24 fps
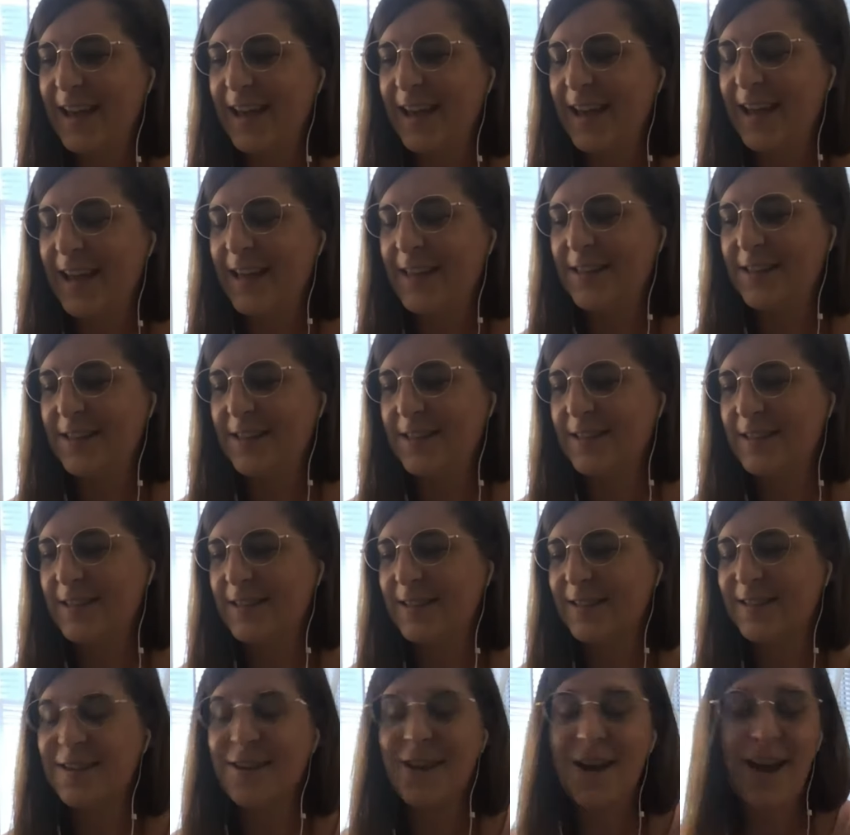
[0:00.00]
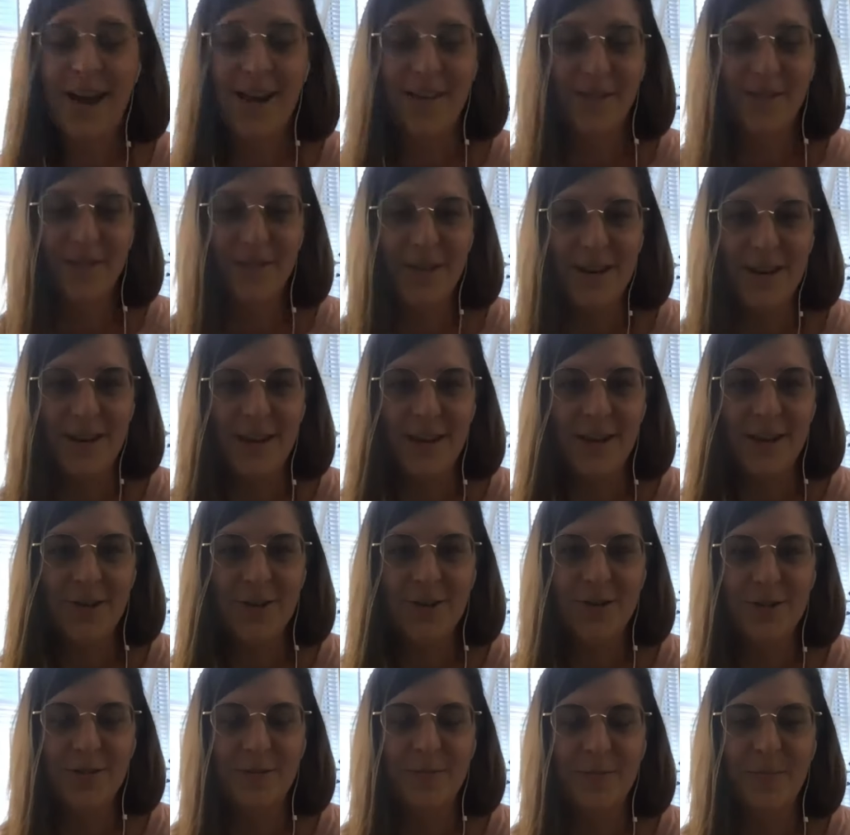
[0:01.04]
it's not
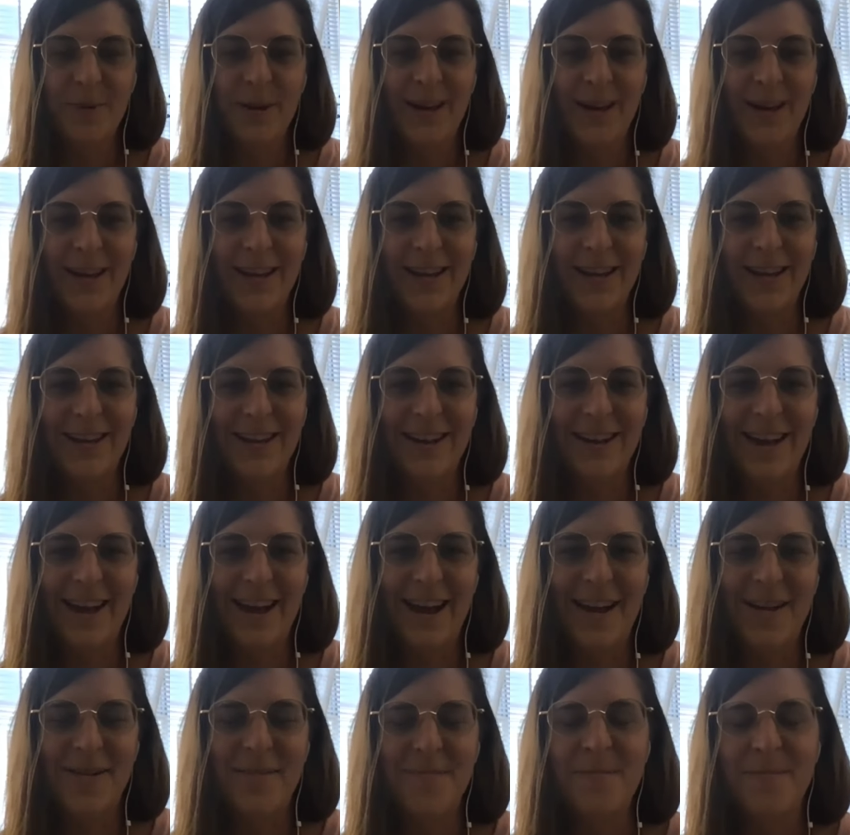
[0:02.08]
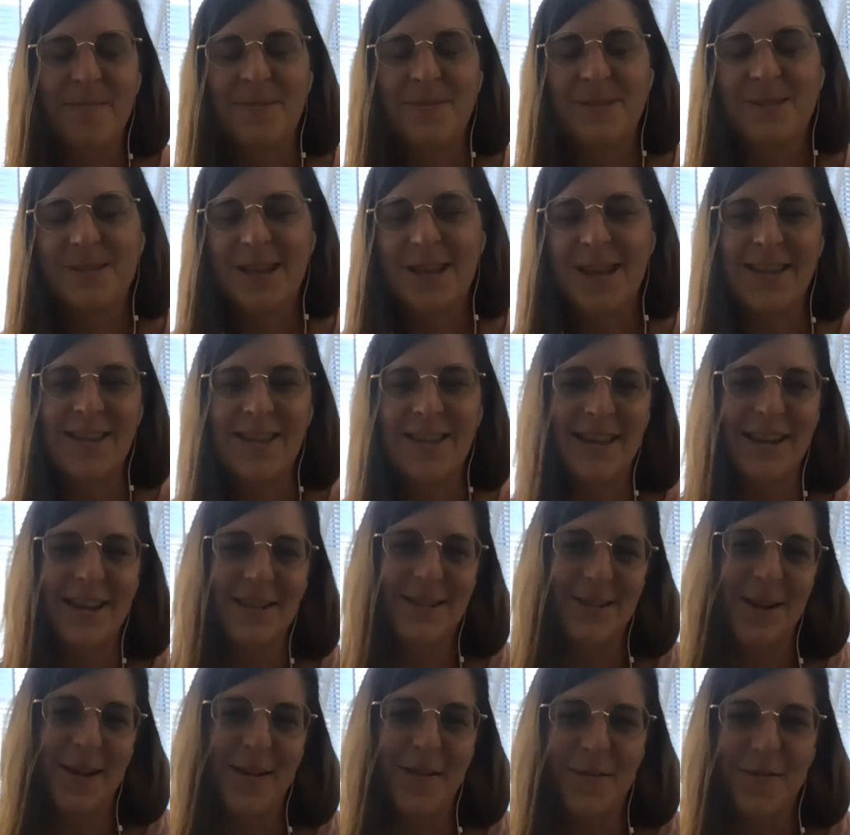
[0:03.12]
finished, but I'm saying that it's
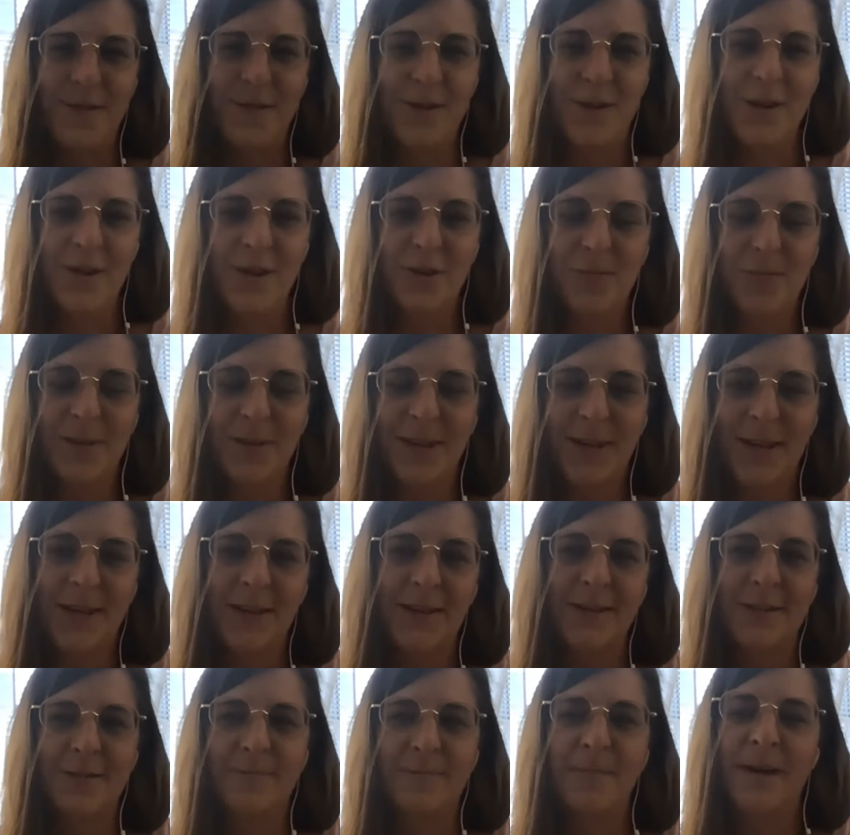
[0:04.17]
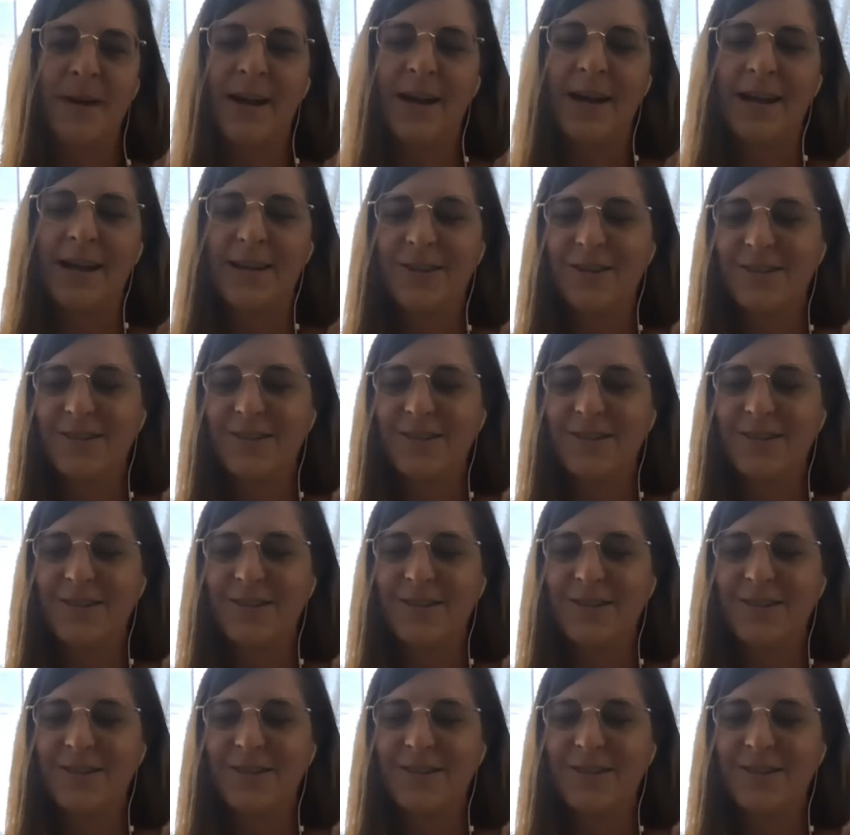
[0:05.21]
not finished because my